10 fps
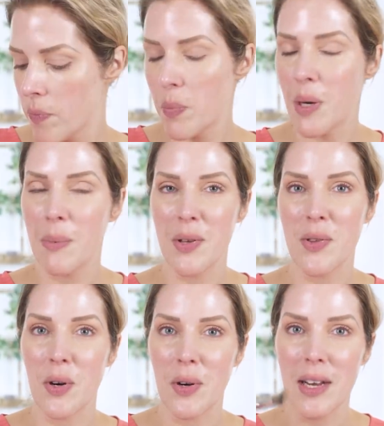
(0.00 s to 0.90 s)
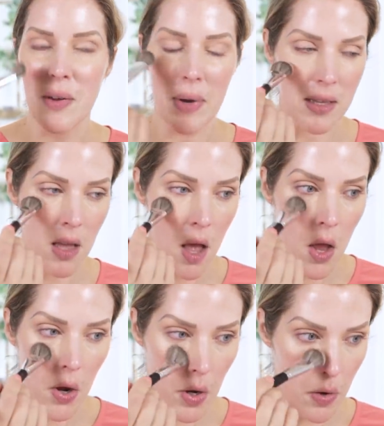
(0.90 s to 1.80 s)
but I'm going to start anyways.
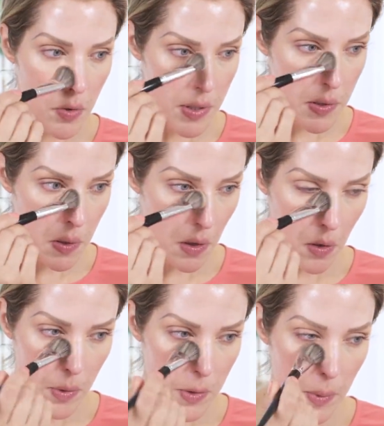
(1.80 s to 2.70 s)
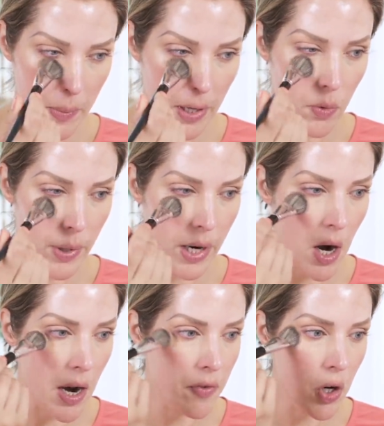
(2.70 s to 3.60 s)
No, this has not always been my career.
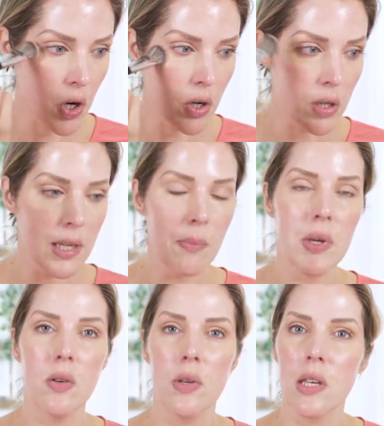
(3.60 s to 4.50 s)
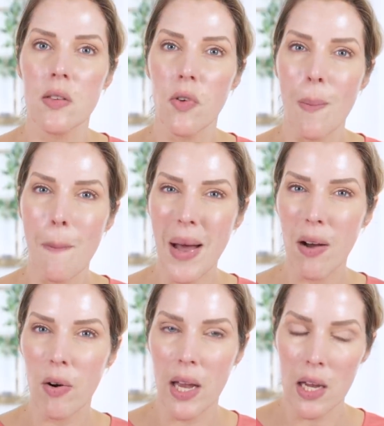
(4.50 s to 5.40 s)
I've currently been doing this for
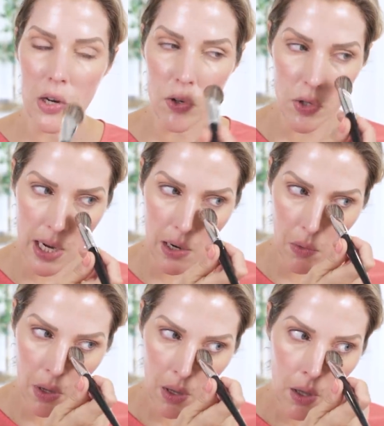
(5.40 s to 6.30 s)
about eight years now.